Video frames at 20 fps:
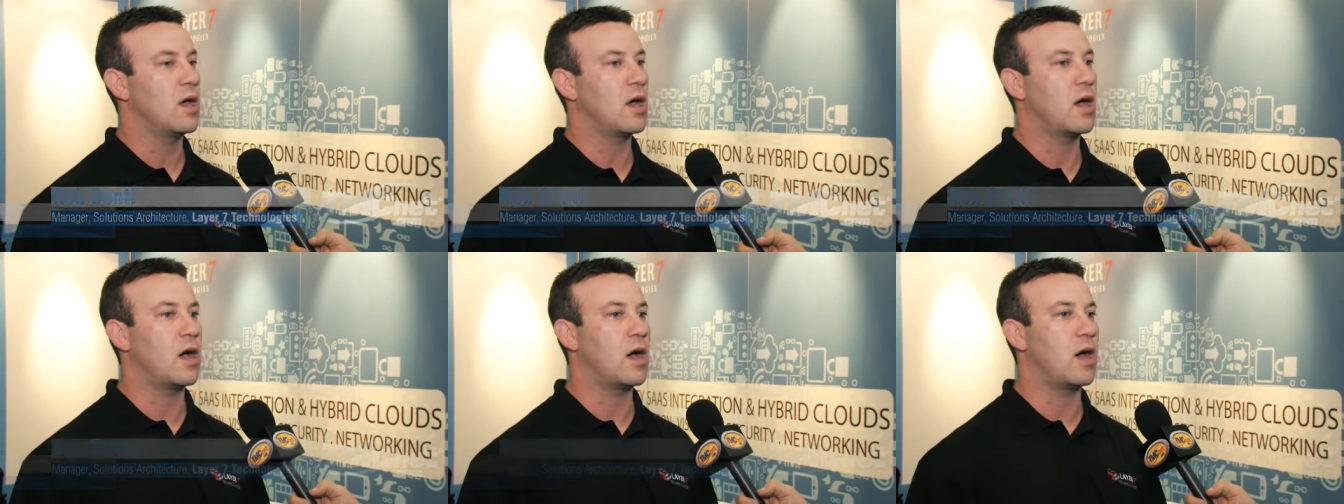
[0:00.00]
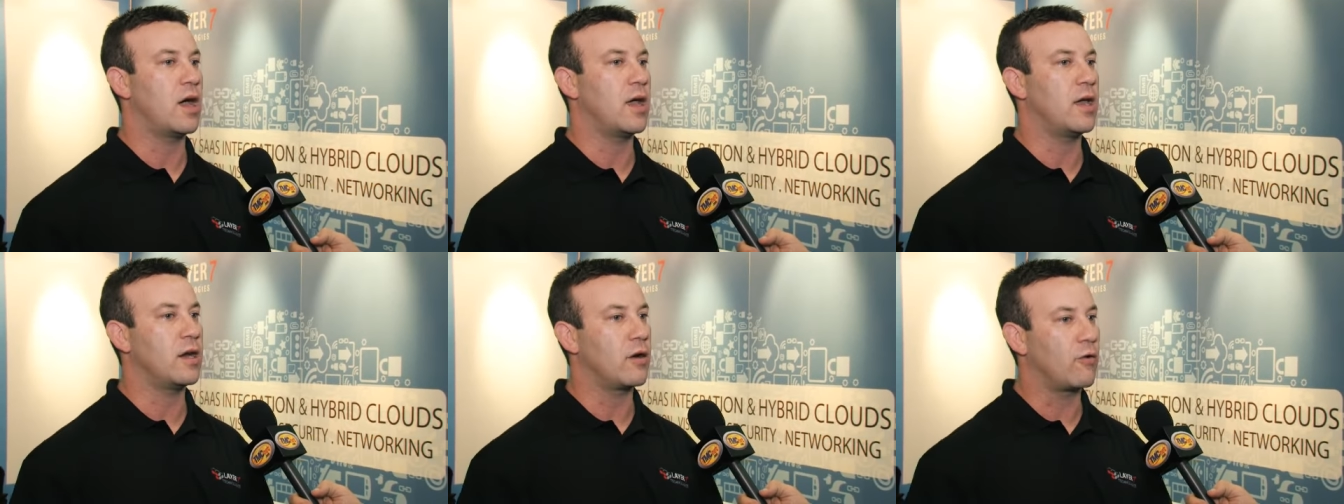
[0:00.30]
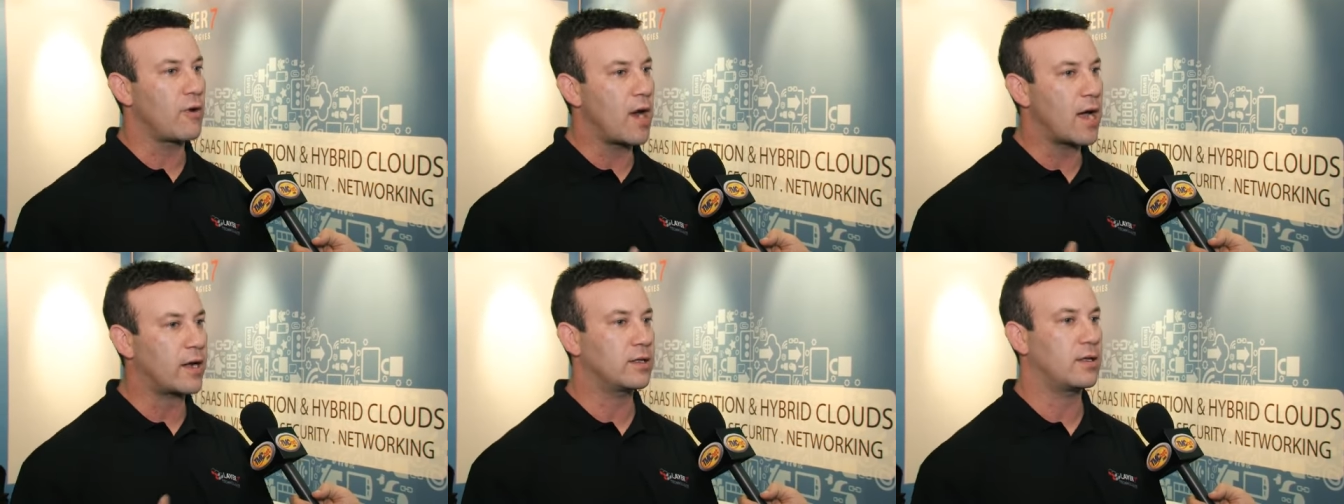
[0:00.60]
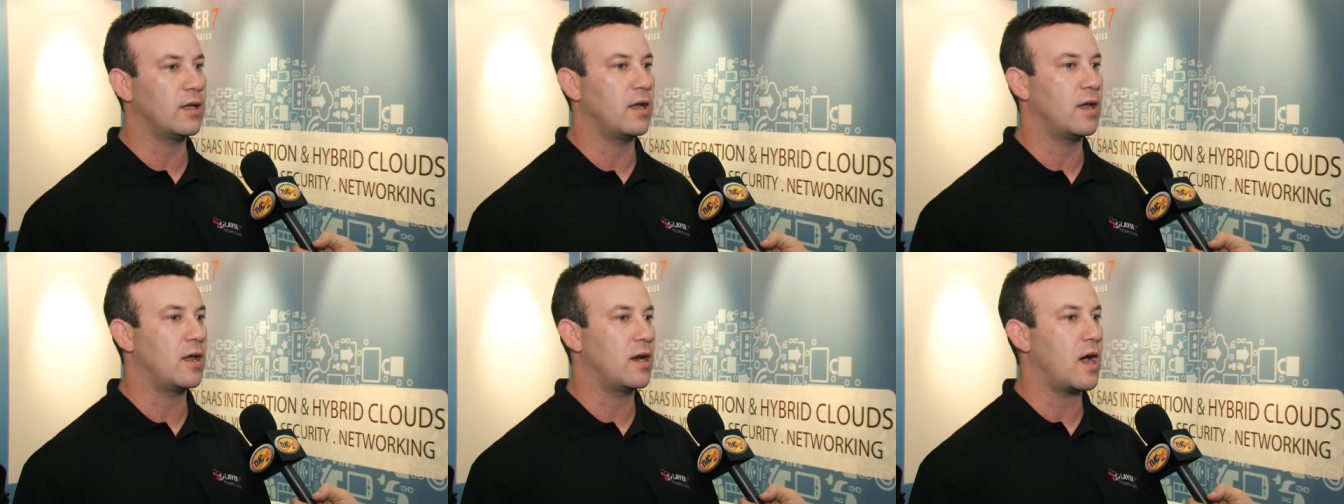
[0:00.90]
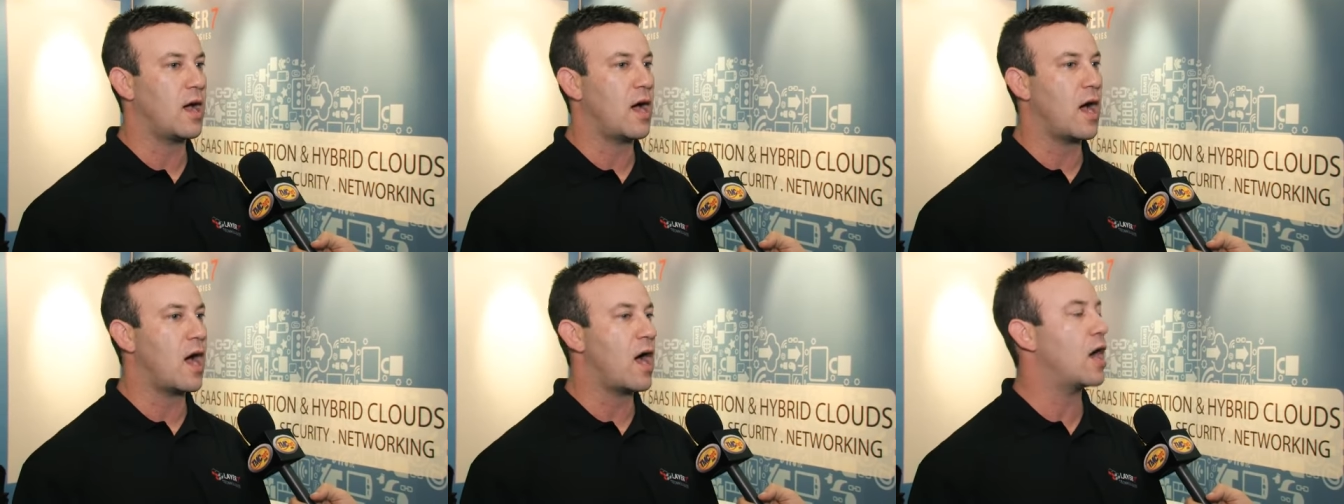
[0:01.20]
uh, and erect an,
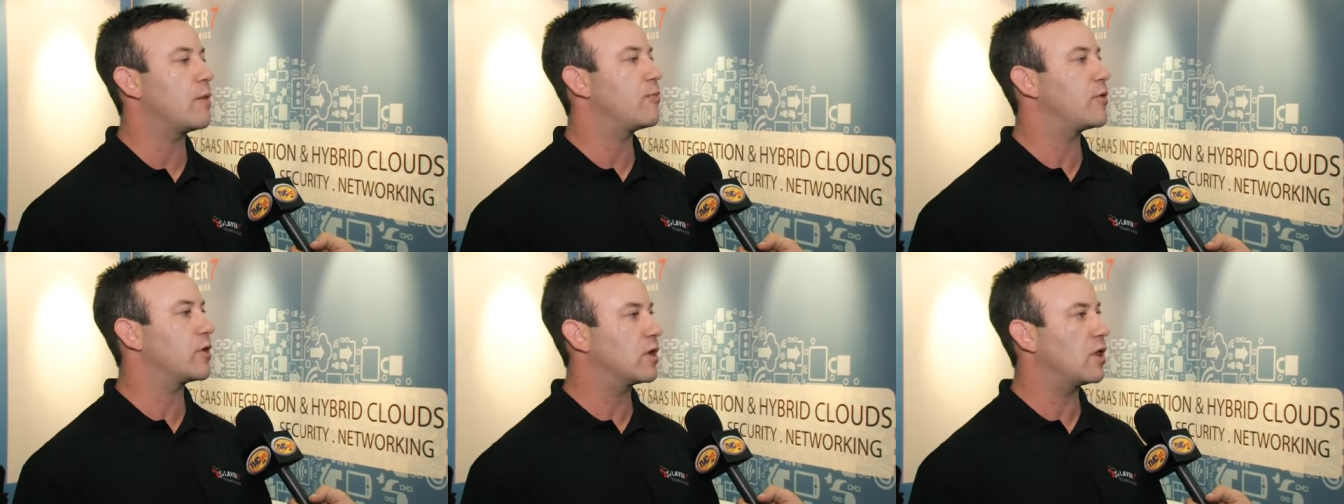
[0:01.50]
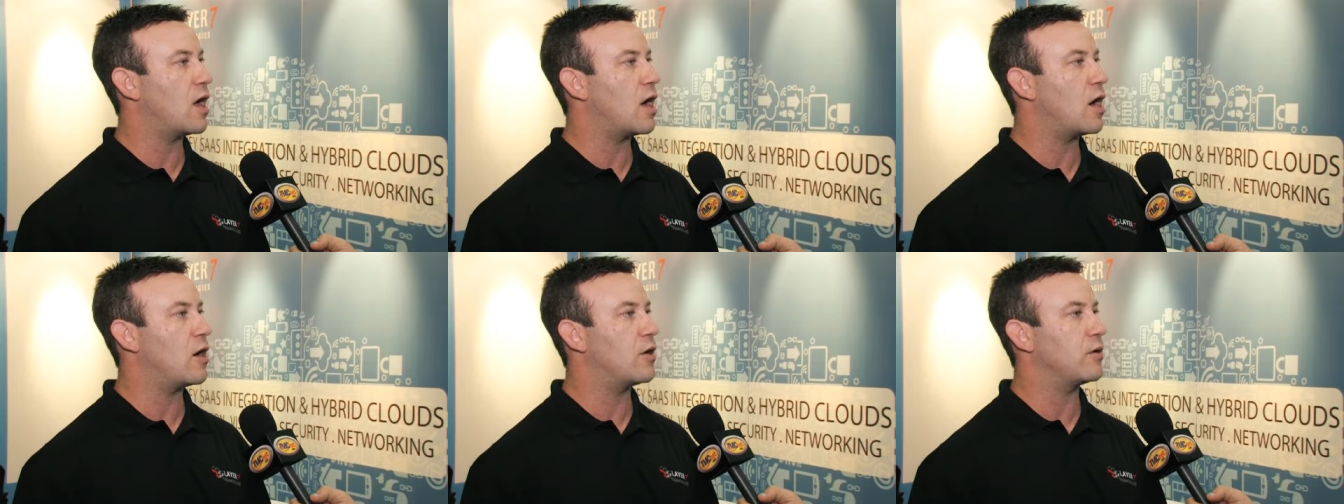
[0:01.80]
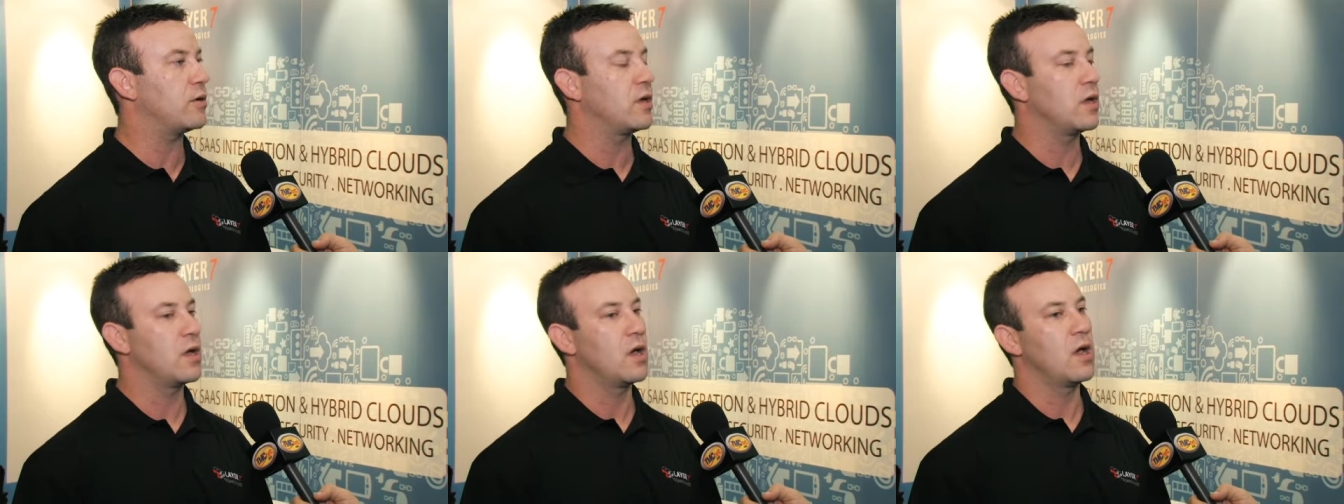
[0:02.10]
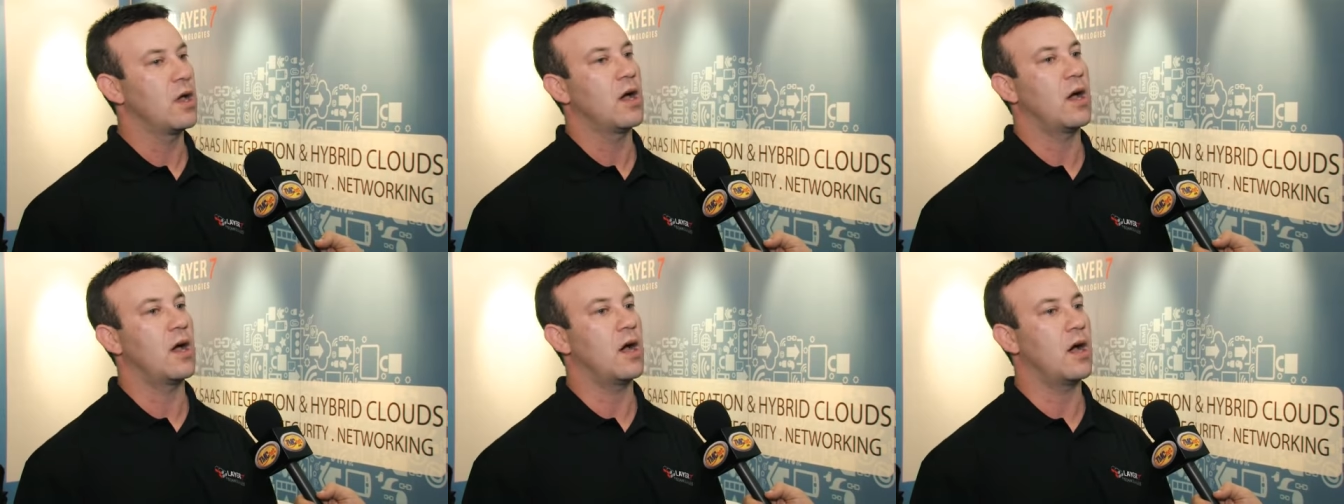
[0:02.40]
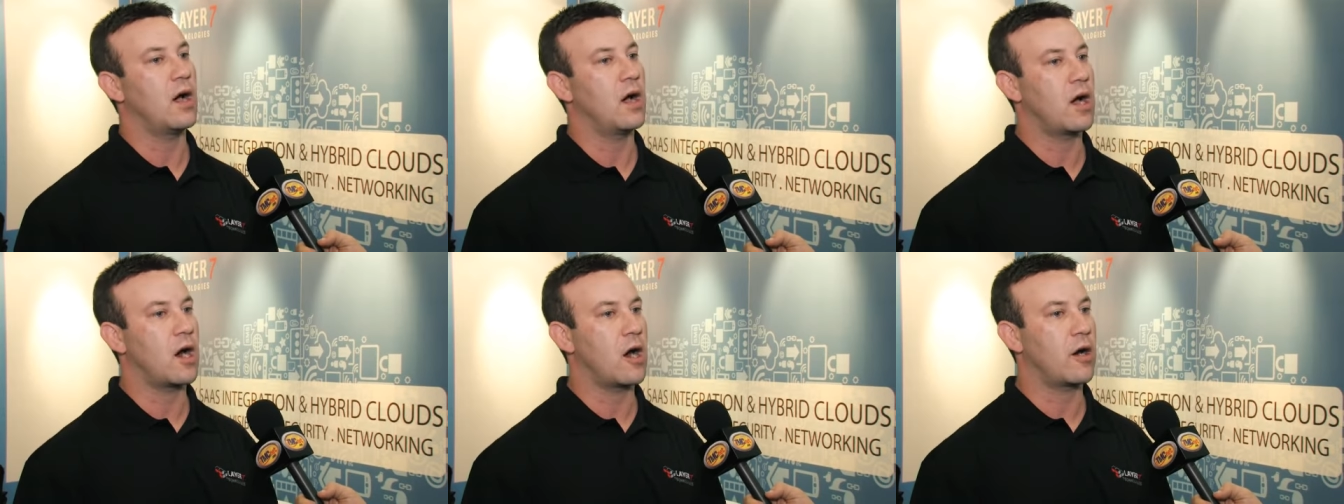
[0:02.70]
a hybrid cloud uh,
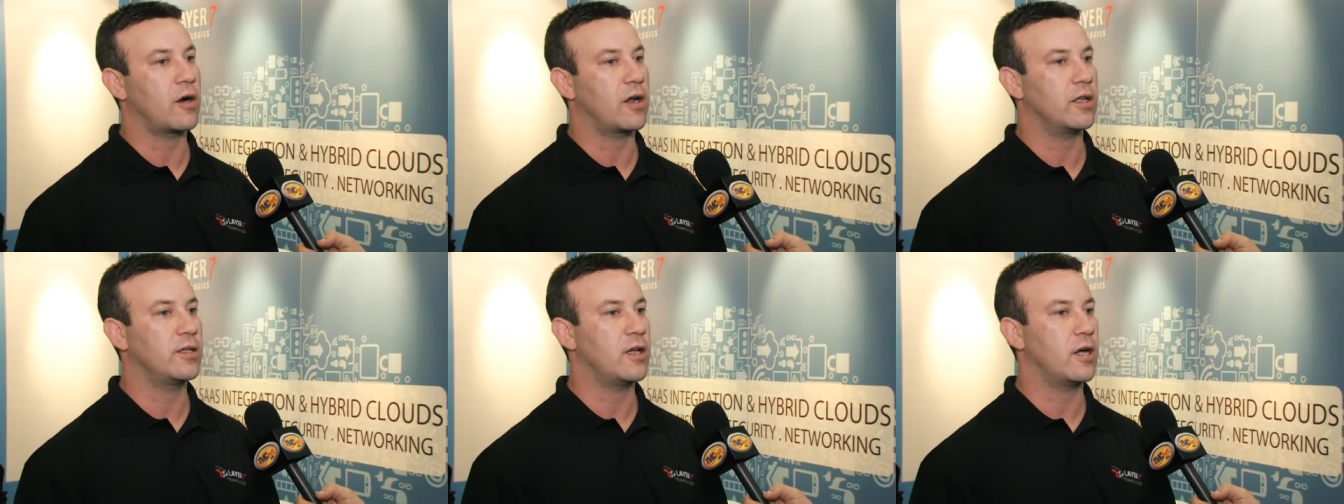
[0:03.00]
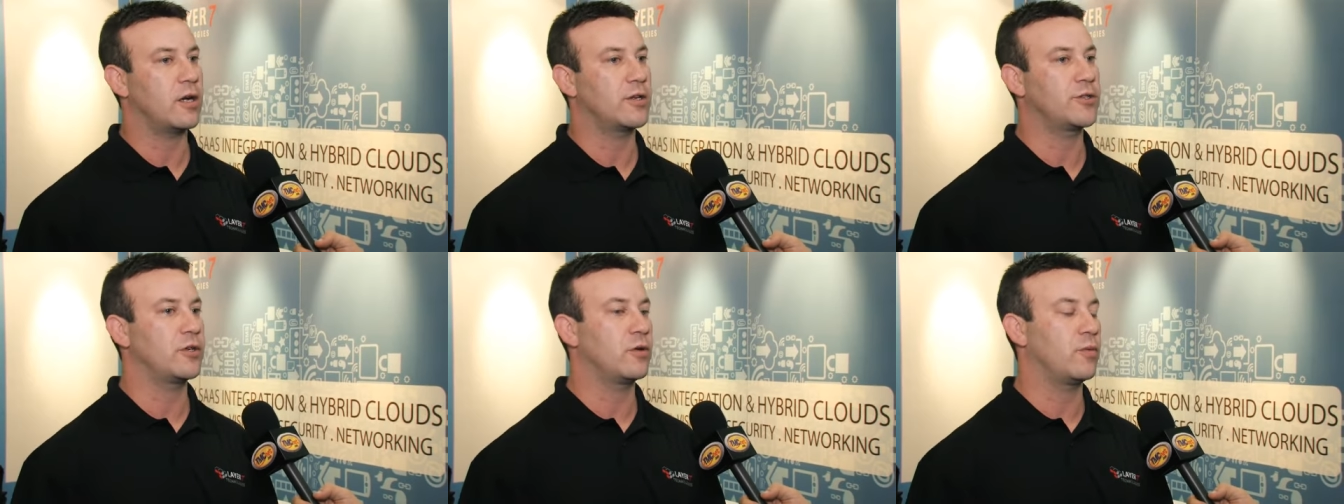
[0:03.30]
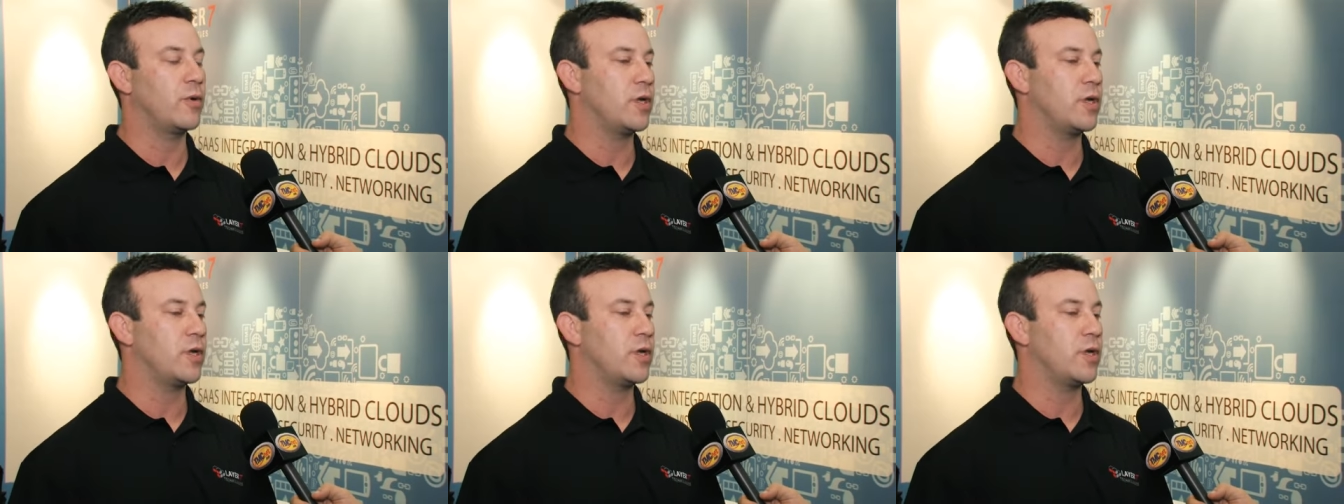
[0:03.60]
architecture.